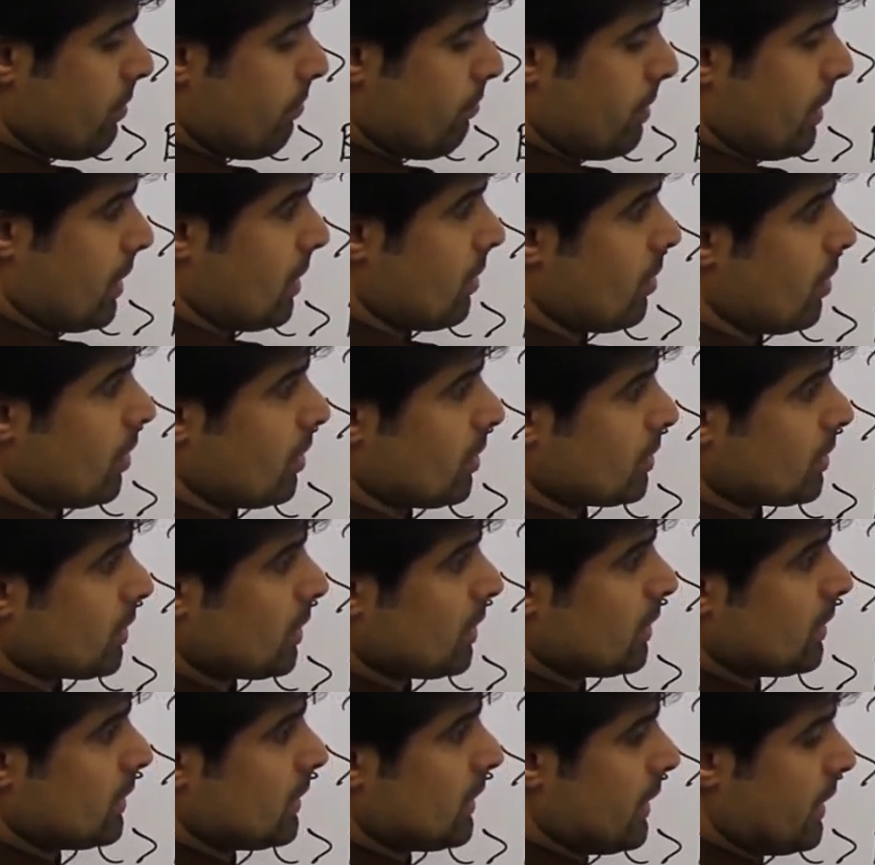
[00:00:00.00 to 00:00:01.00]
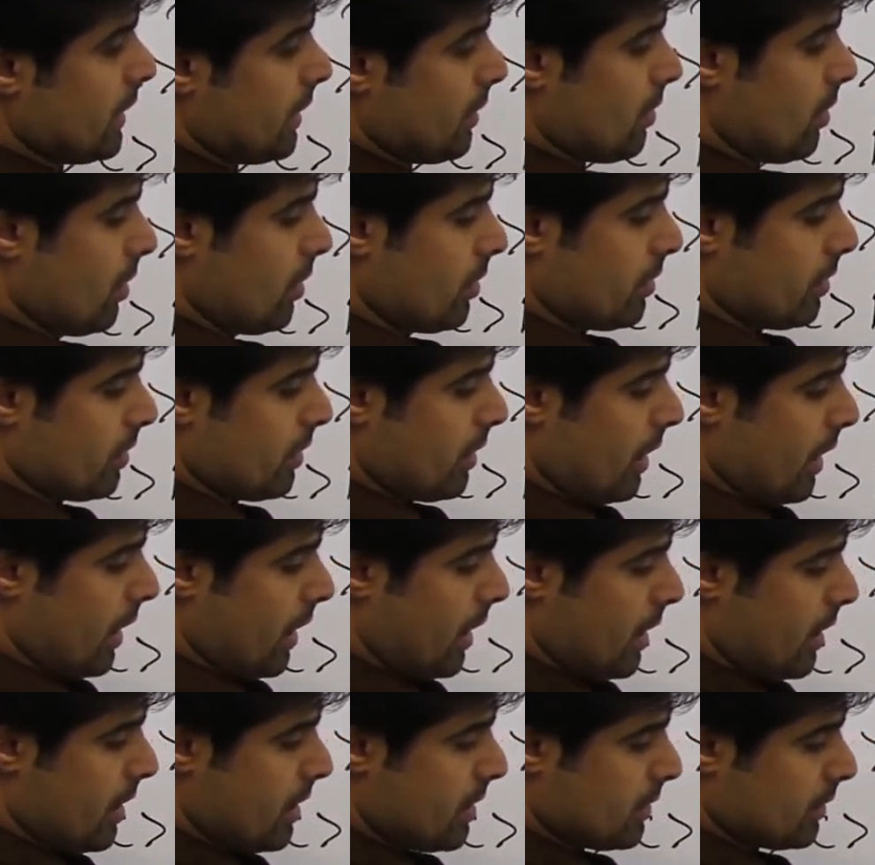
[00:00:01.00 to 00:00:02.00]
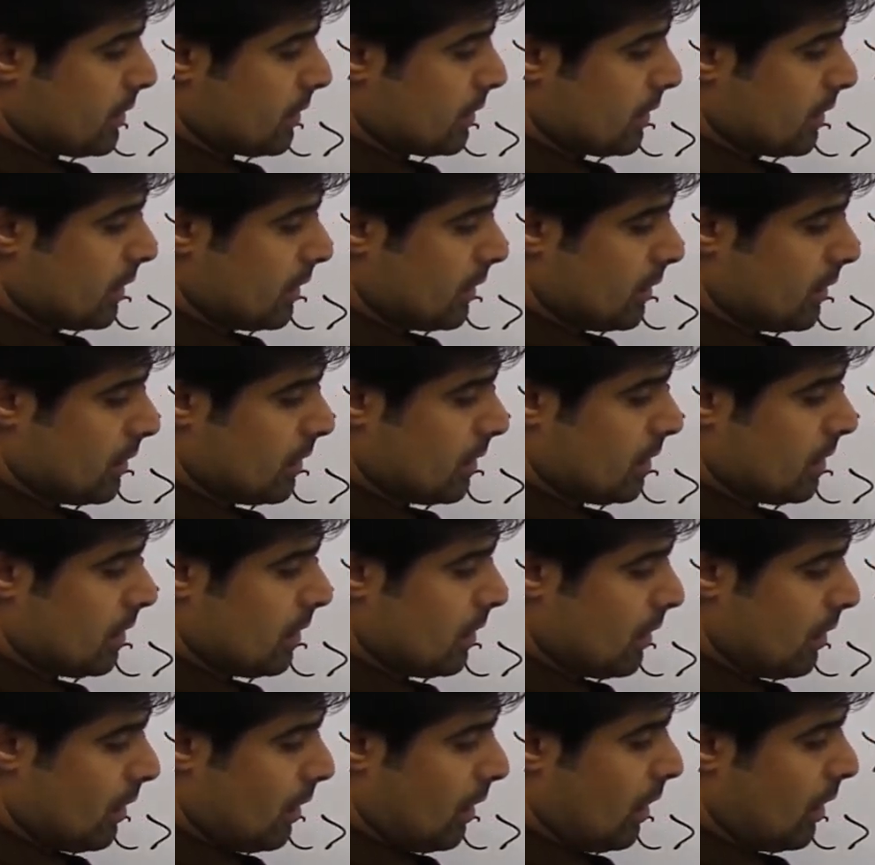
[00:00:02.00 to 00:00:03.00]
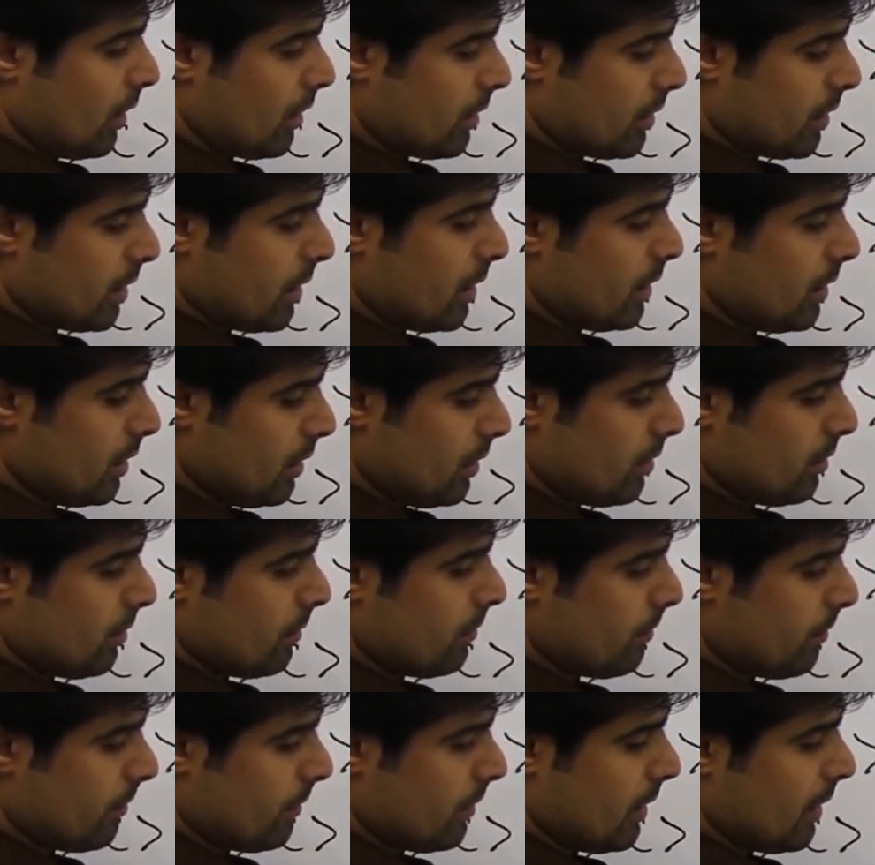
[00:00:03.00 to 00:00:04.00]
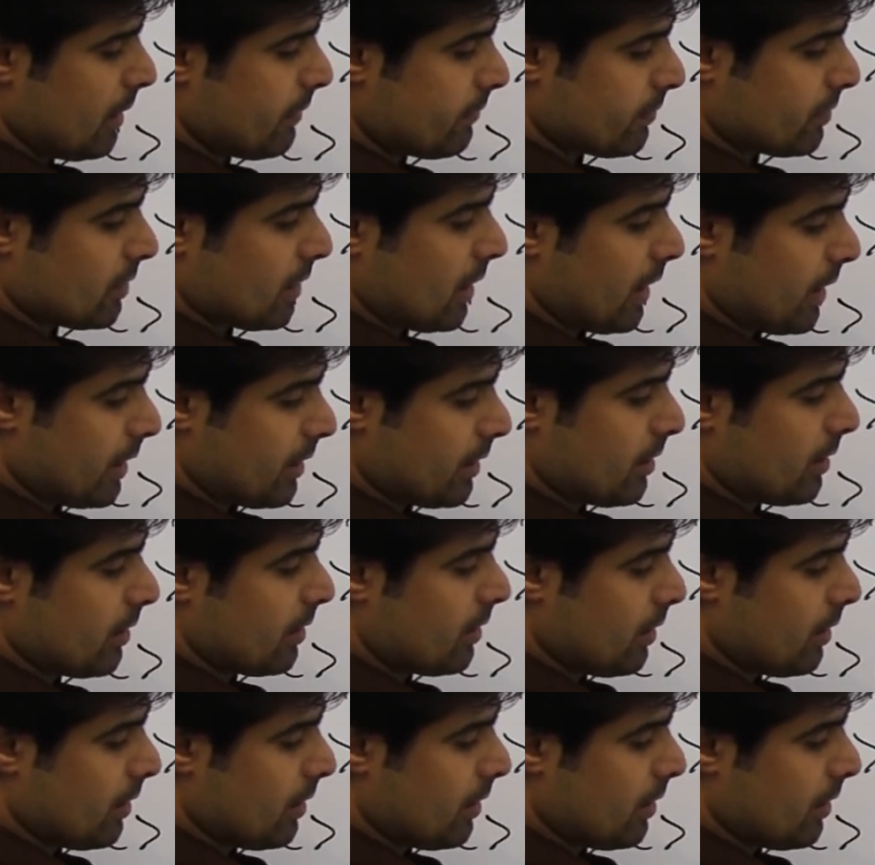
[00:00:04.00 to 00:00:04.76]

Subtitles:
Because silicon is on the left side.